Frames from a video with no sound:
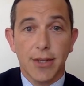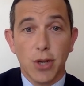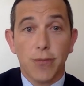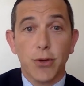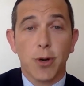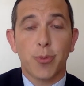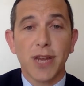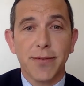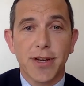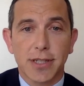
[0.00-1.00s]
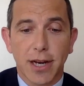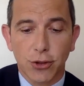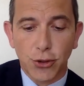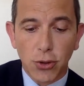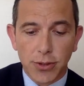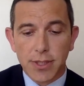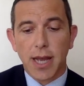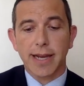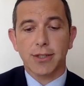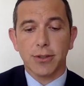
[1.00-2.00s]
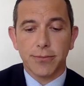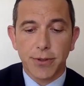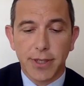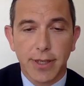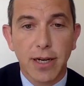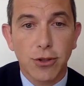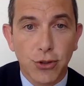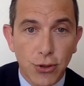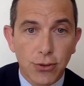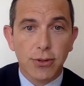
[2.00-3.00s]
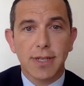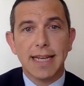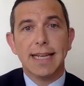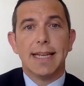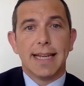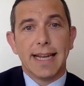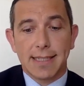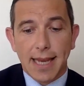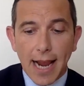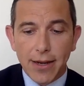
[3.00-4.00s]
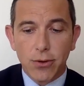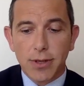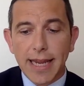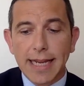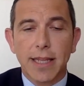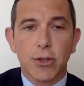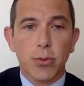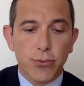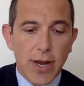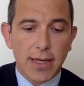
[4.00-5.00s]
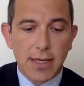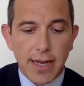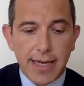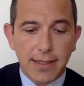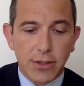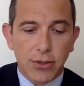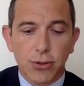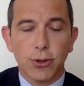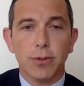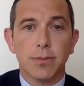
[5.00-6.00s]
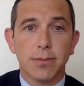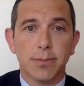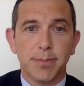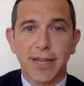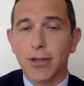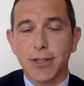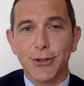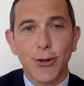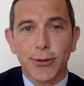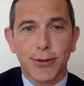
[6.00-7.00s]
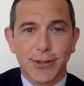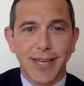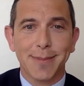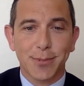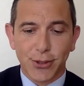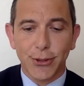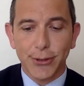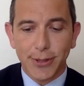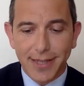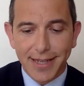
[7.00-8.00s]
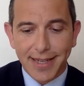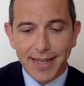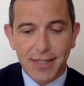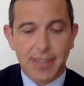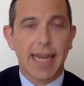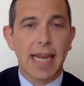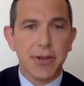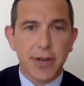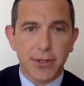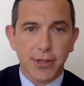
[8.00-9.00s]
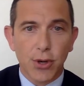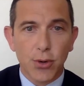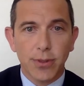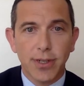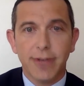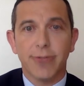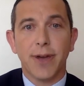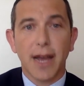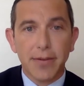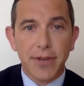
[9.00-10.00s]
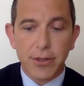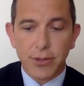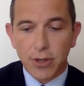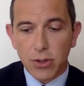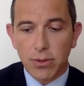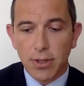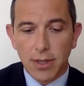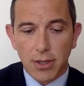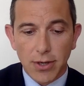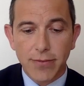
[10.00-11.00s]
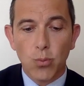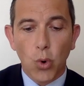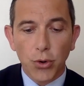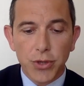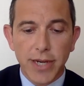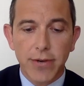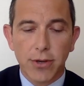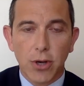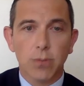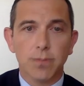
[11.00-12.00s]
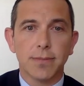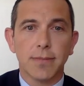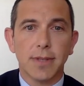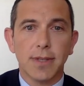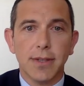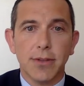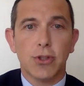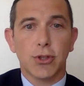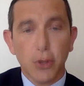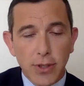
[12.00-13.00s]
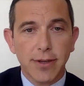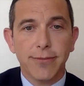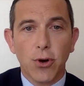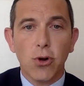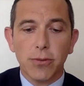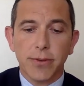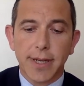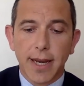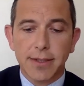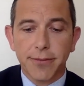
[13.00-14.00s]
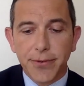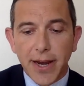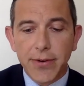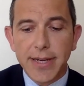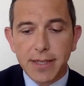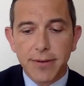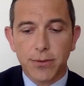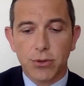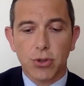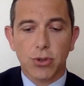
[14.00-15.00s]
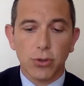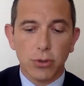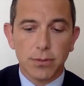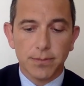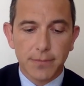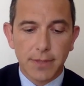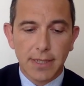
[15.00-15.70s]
Now, if you're a previous Carshalton High School for Girls student, it's highly unlikely that you would recognize school, because it's not the same school as 10 years ago, 5 years ago, or even 1 year ago. The school is evolving, and it's a very different school.